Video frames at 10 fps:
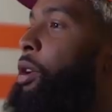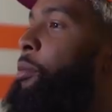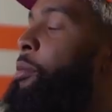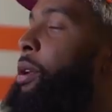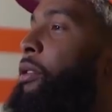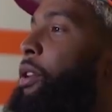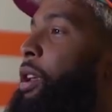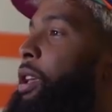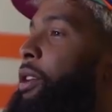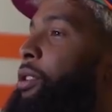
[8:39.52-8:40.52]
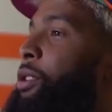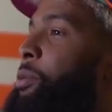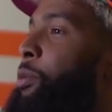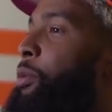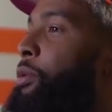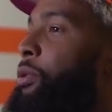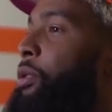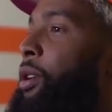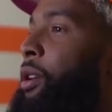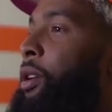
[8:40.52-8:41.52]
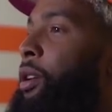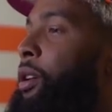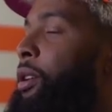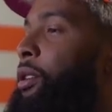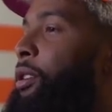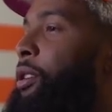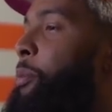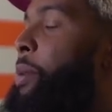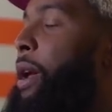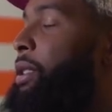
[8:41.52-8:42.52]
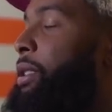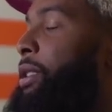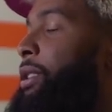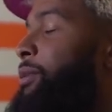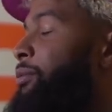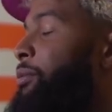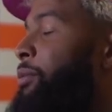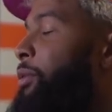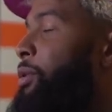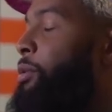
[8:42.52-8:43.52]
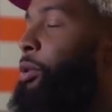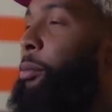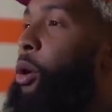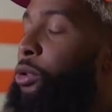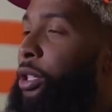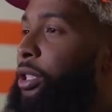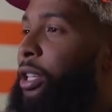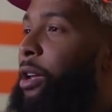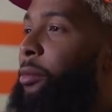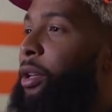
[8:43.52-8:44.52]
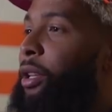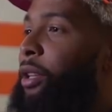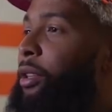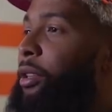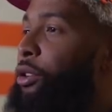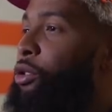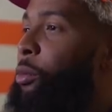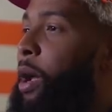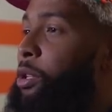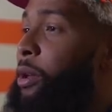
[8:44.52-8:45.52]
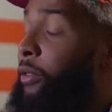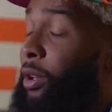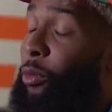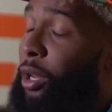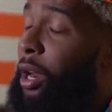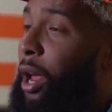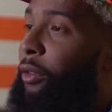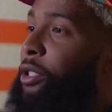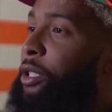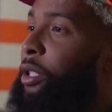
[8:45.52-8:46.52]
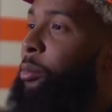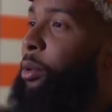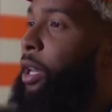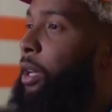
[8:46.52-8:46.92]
to be able to give these people the best, you know, the most excitement that you could possibly have, and win, obviously. But,